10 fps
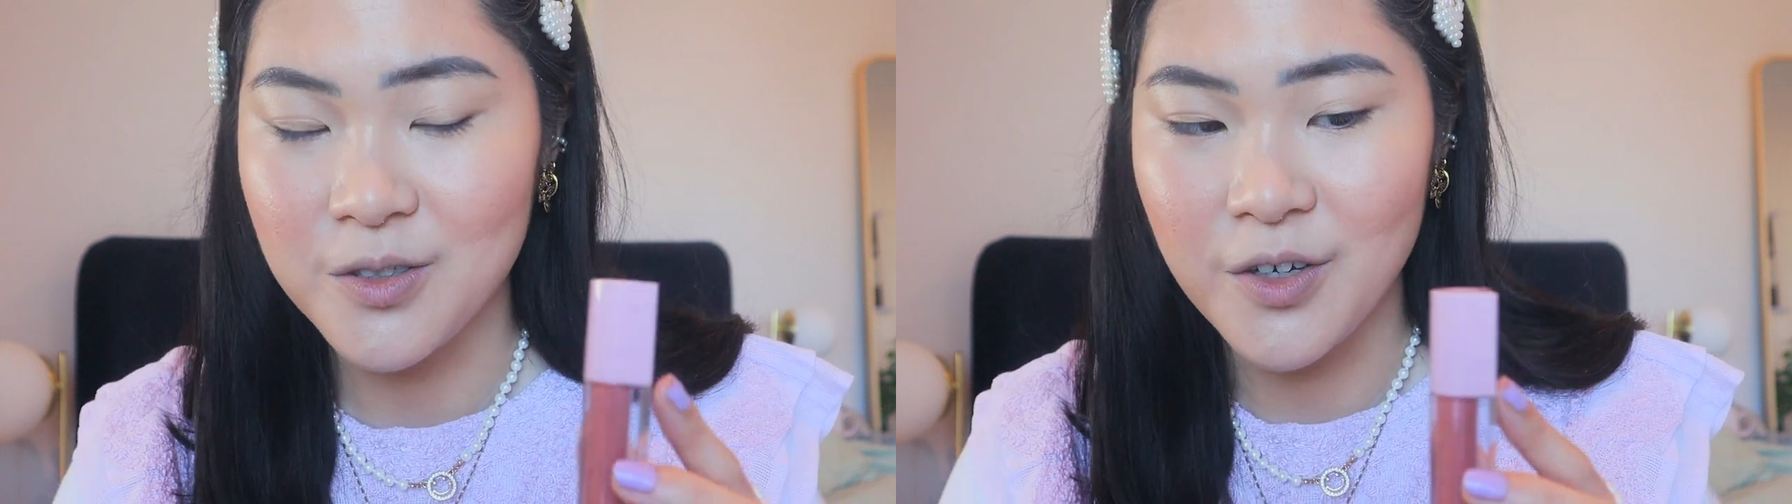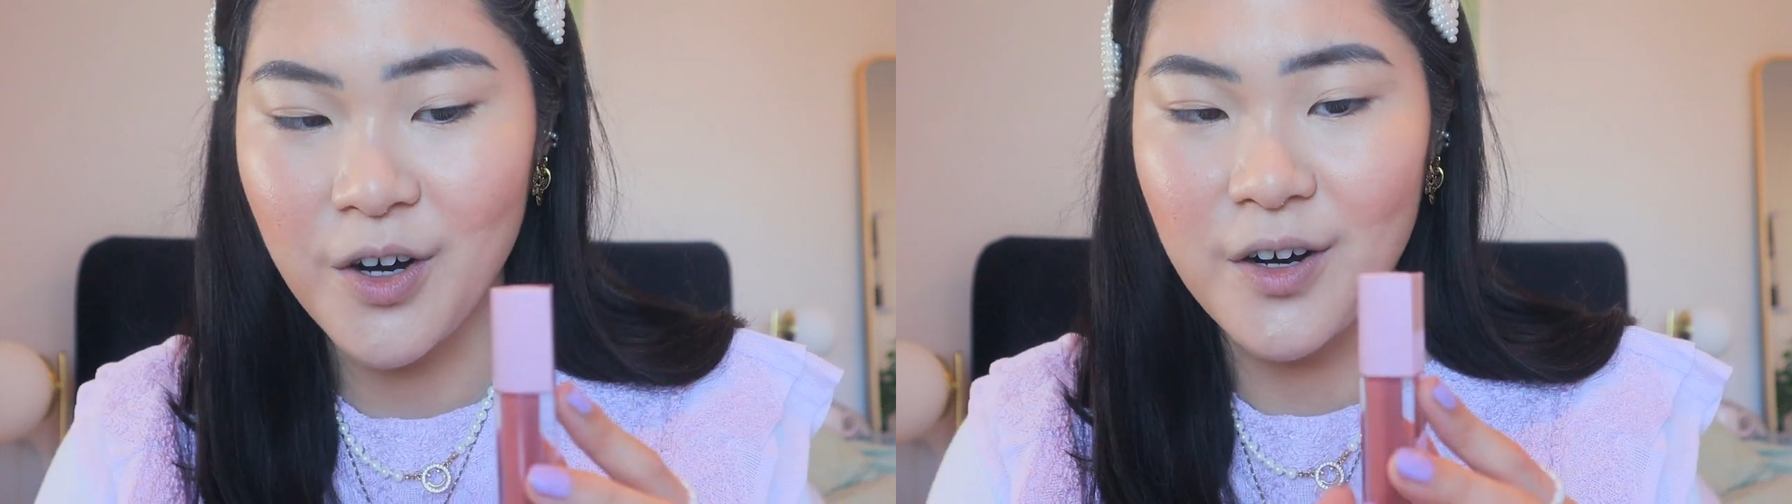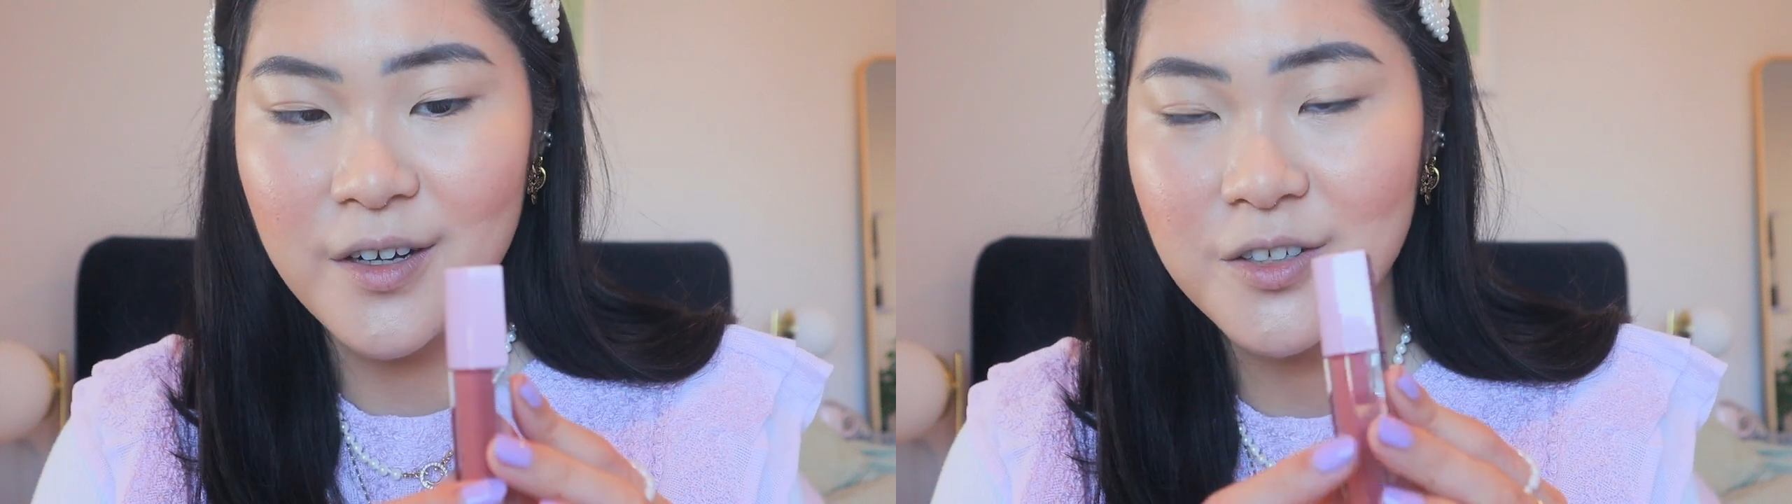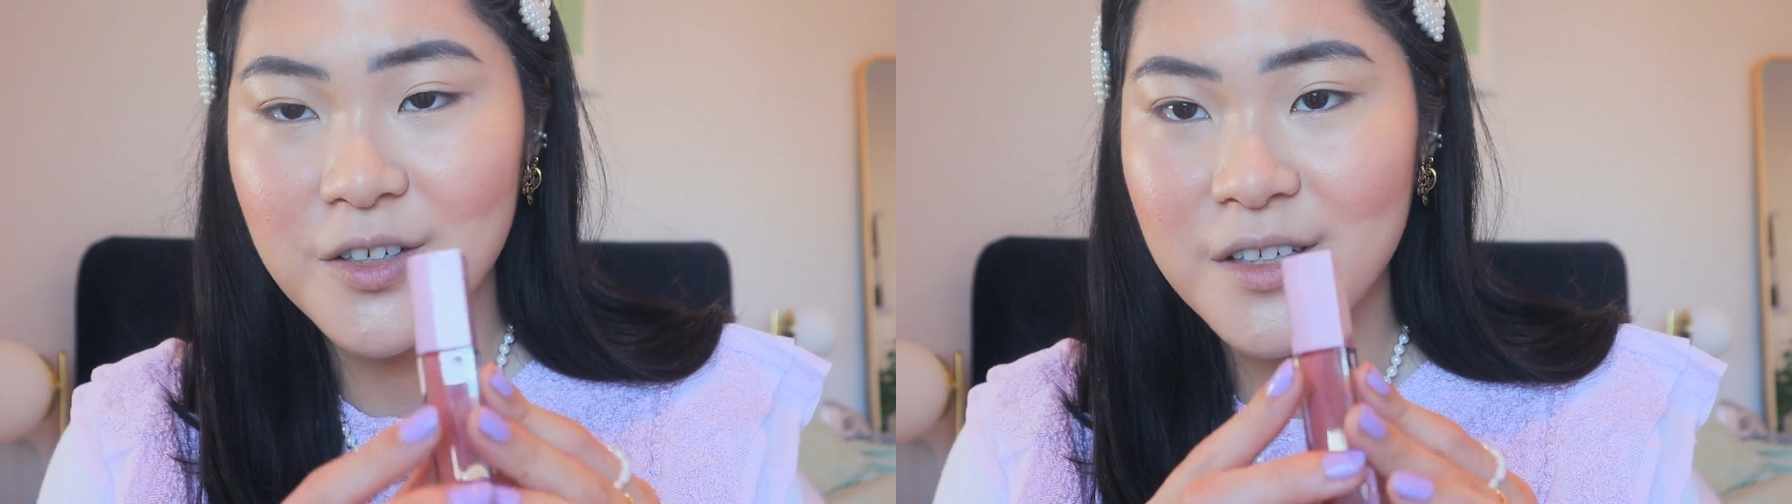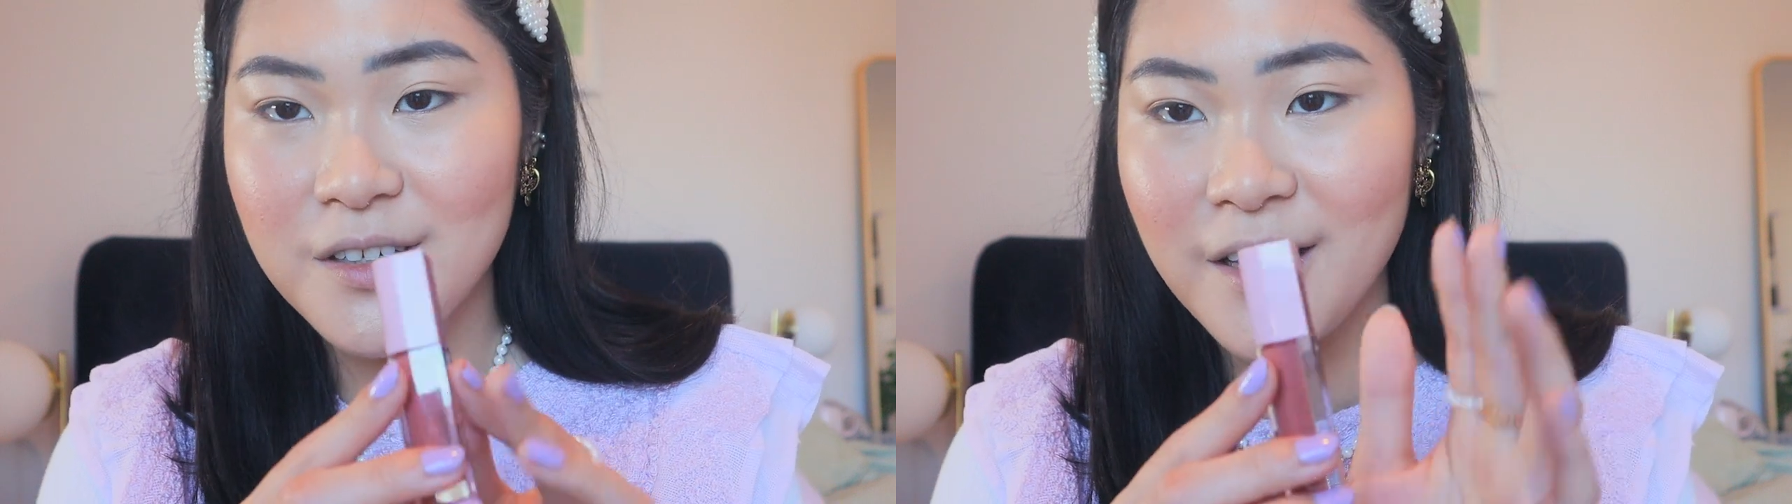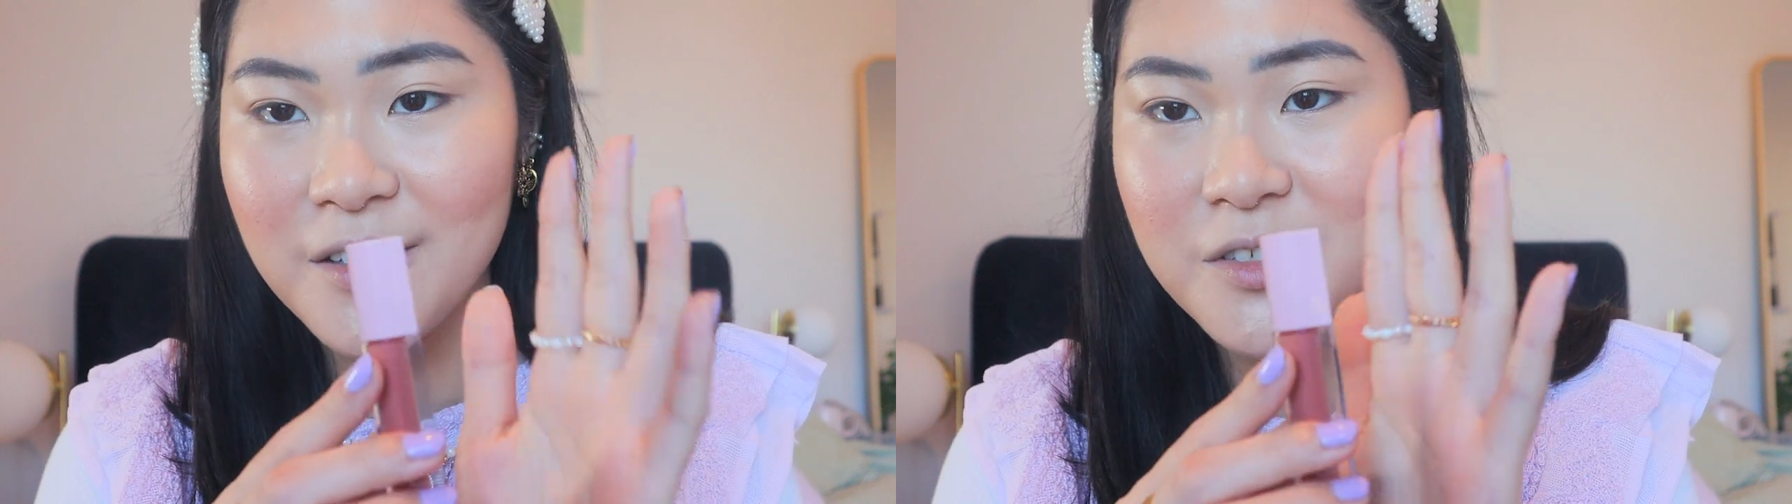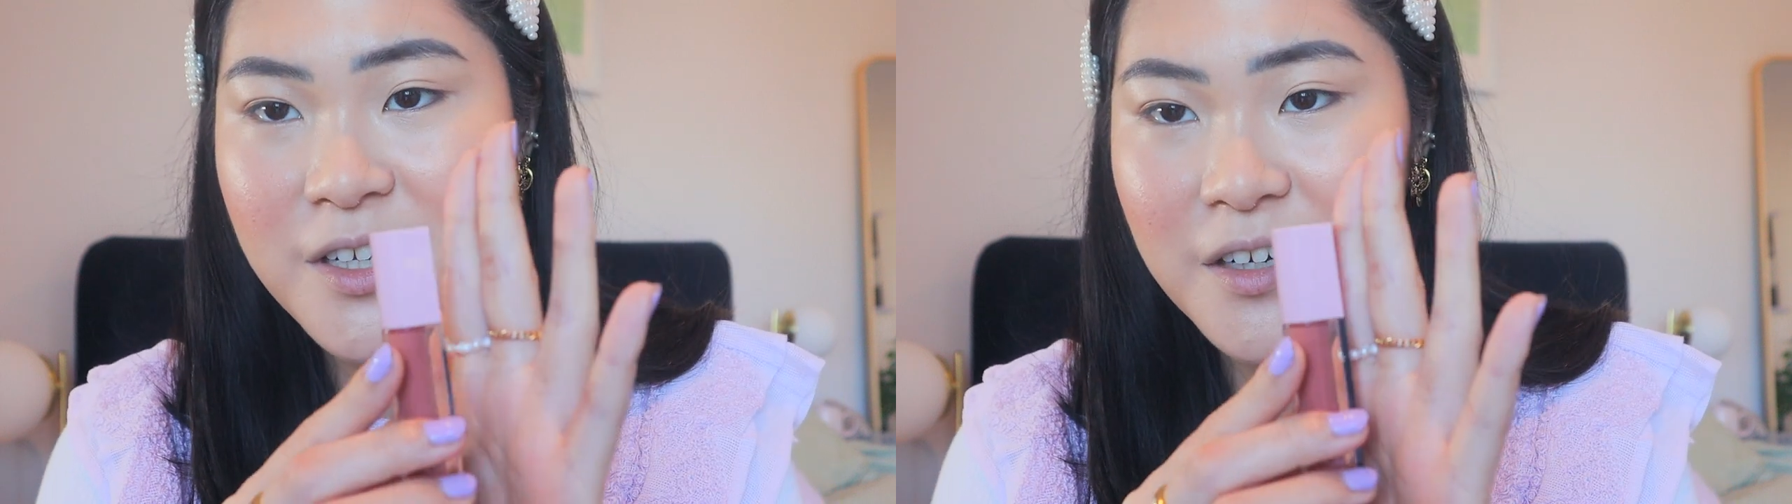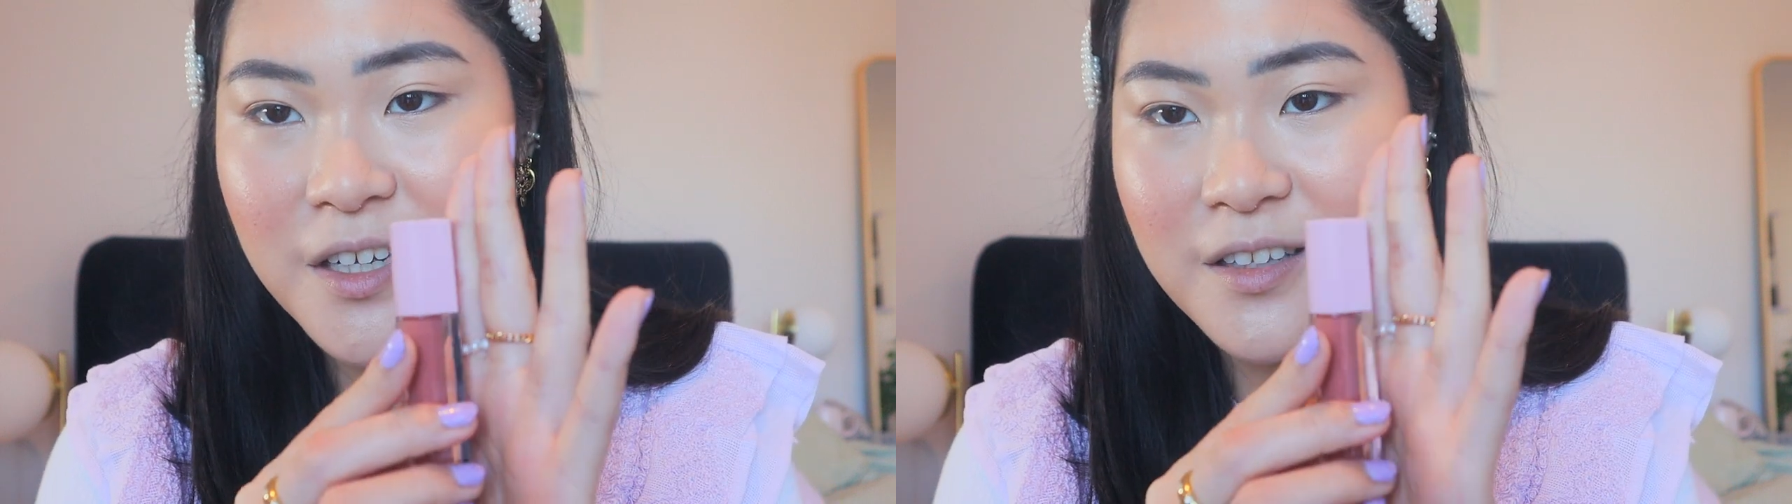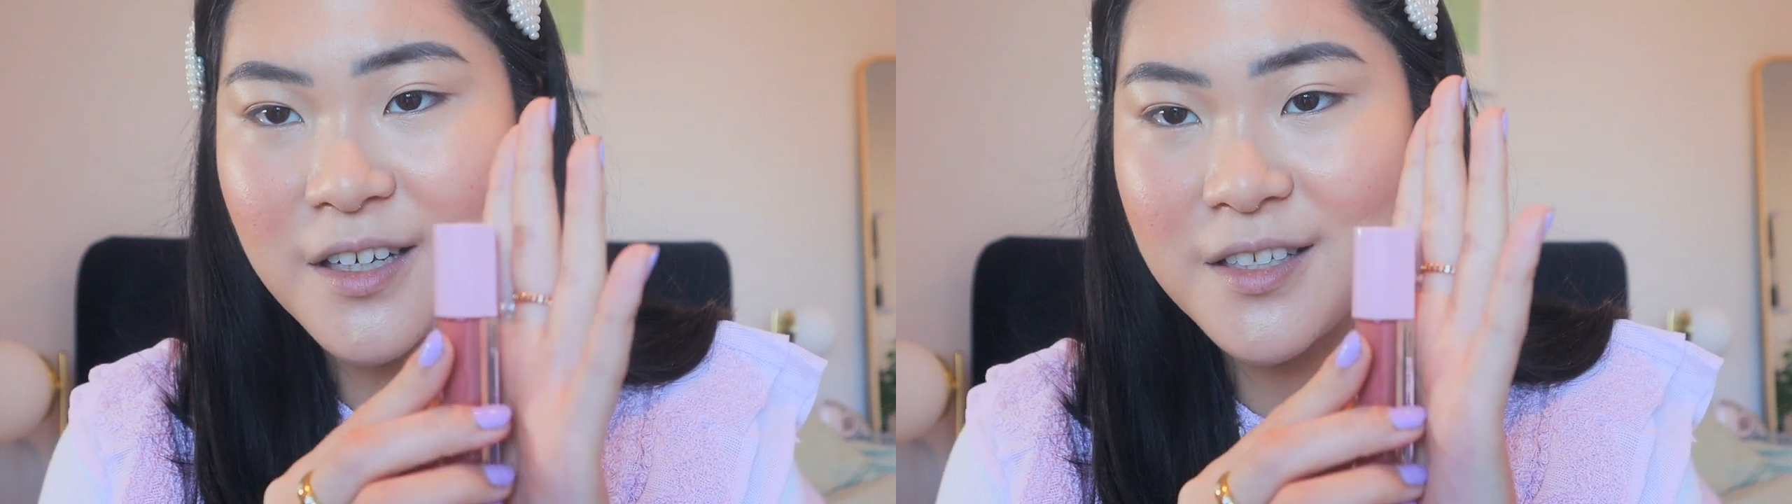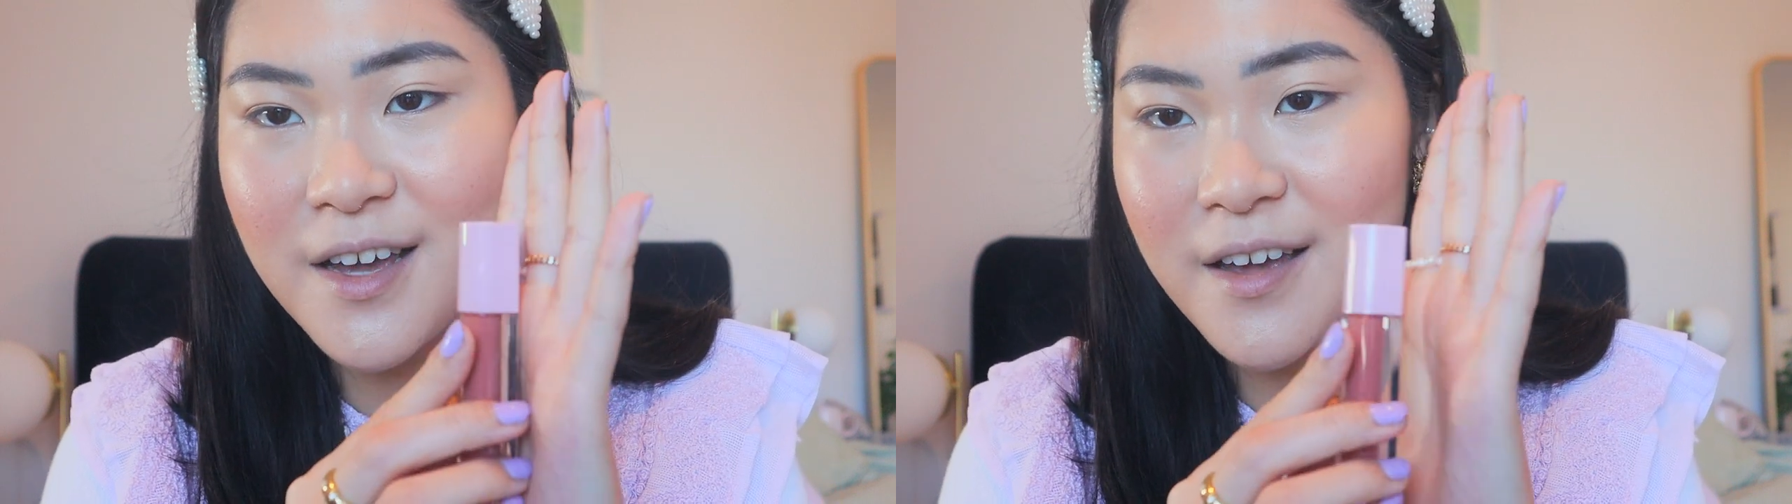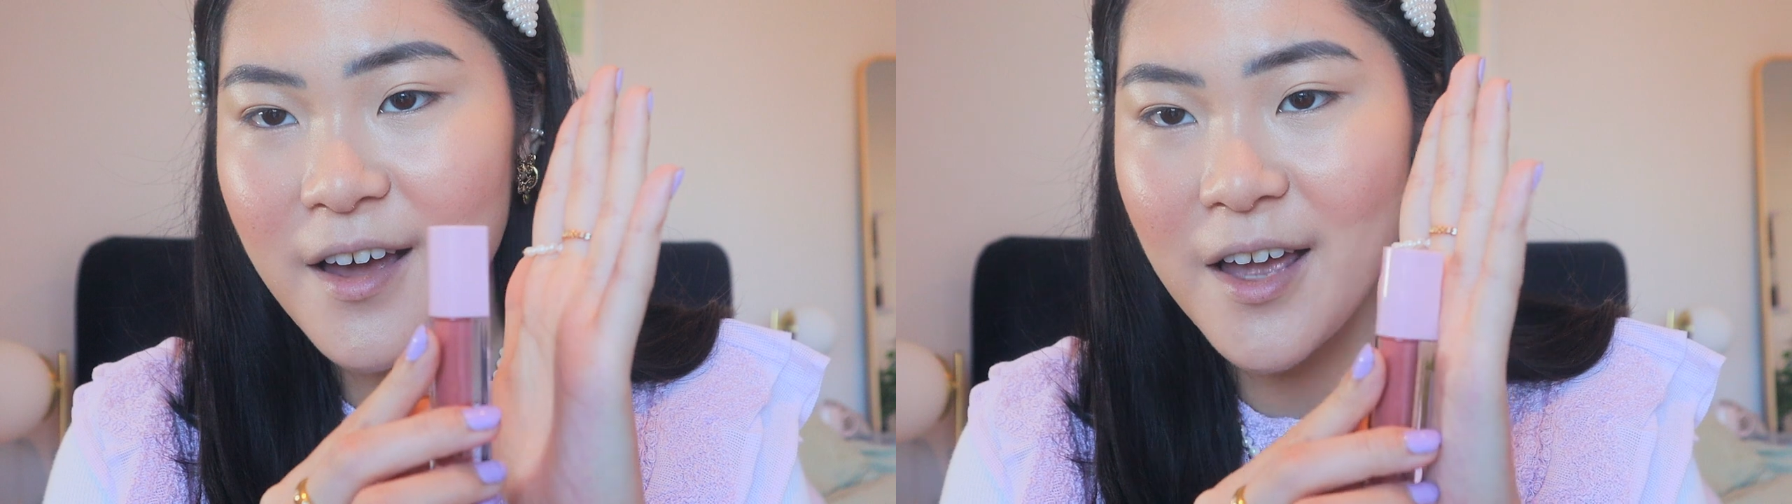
So you can you tell here there's like